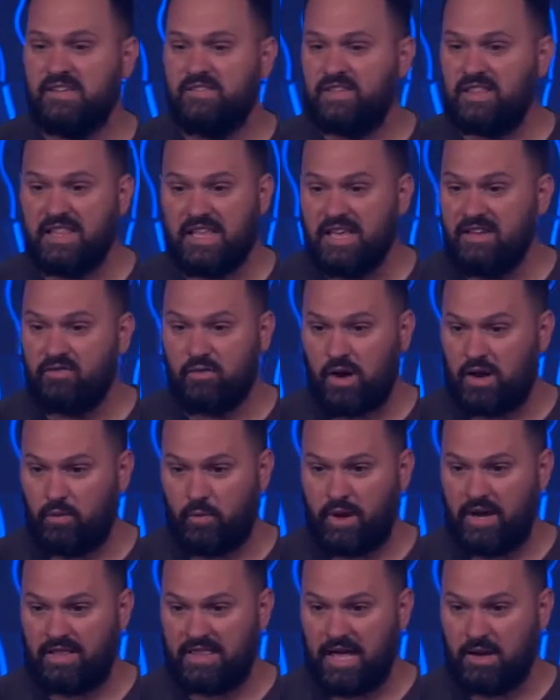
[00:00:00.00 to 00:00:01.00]
even leave right
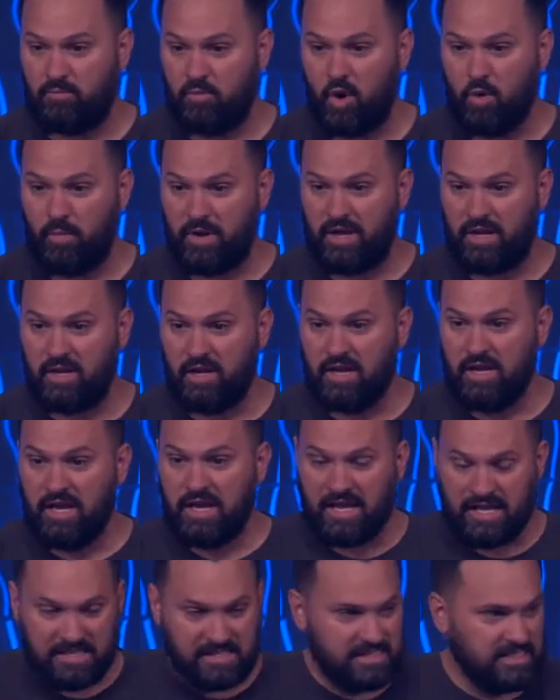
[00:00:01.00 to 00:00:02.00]
away at that moment.
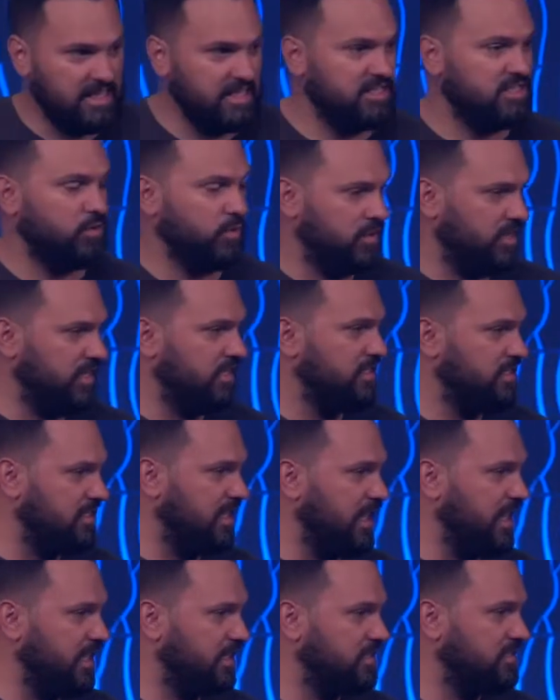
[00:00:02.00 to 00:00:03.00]
He sits with these
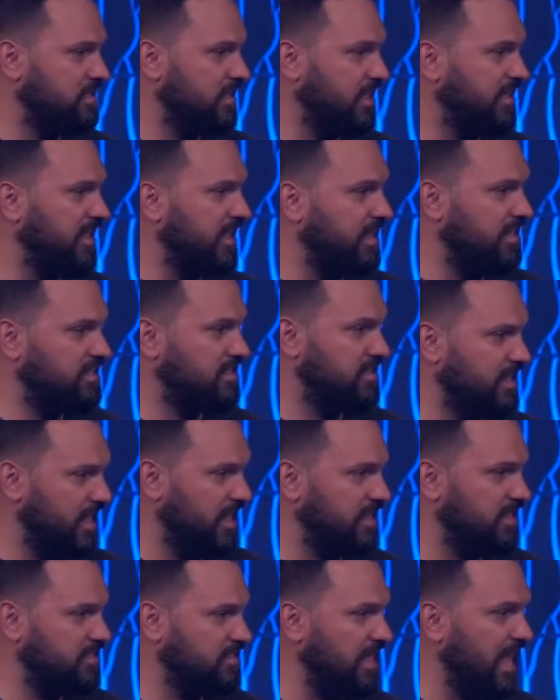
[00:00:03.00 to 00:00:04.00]
things, and then it
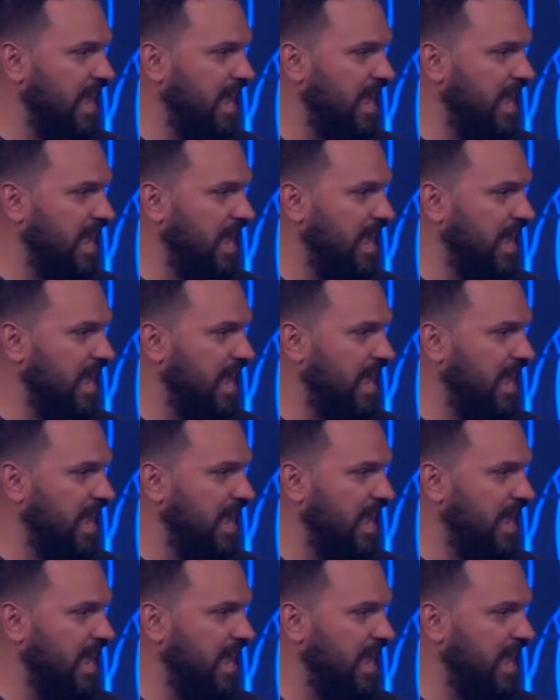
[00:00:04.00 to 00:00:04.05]
says,